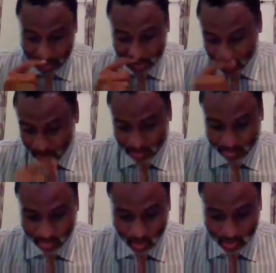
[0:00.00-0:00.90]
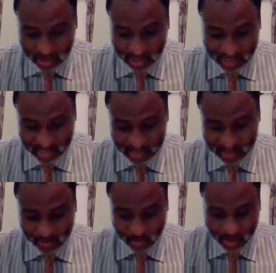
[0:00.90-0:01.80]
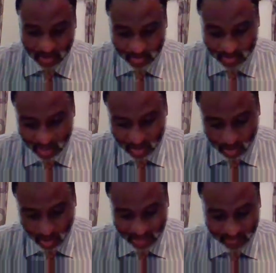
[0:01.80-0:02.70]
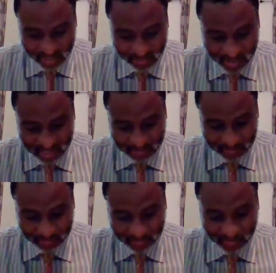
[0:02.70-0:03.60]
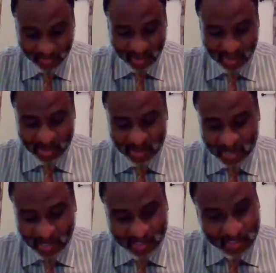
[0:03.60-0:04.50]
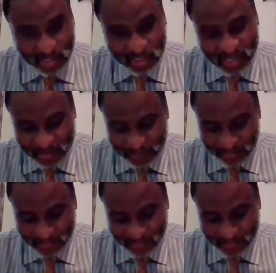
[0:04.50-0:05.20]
to support the $200 million investment. At the GCF